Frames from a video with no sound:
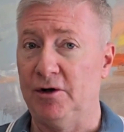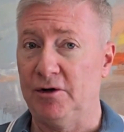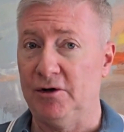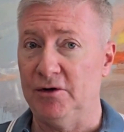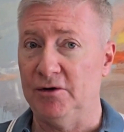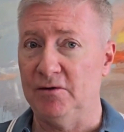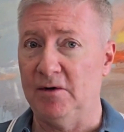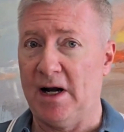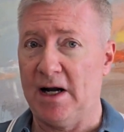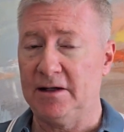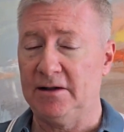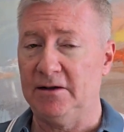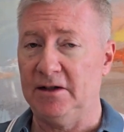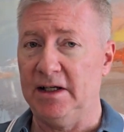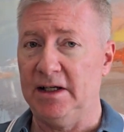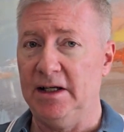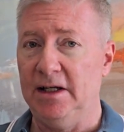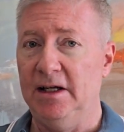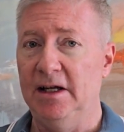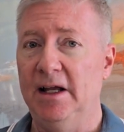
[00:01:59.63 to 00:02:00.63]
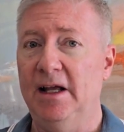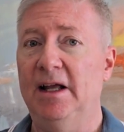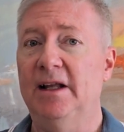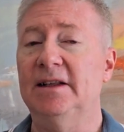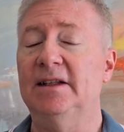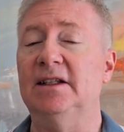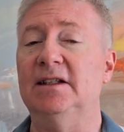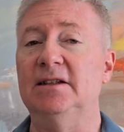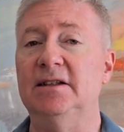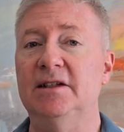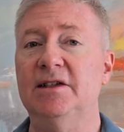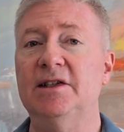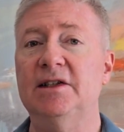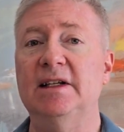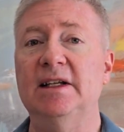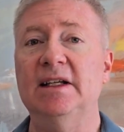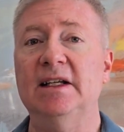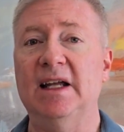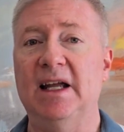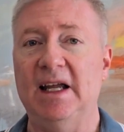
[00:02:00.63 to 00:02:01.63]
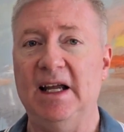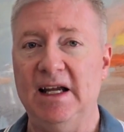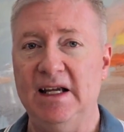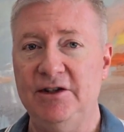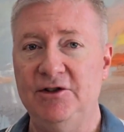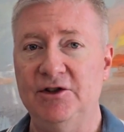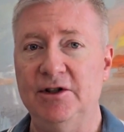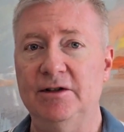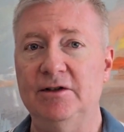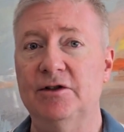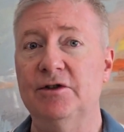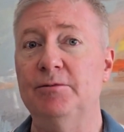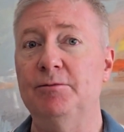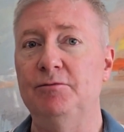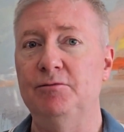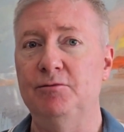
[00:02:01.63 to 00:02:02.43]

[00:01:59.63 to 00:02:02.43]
correctly, the listing agent's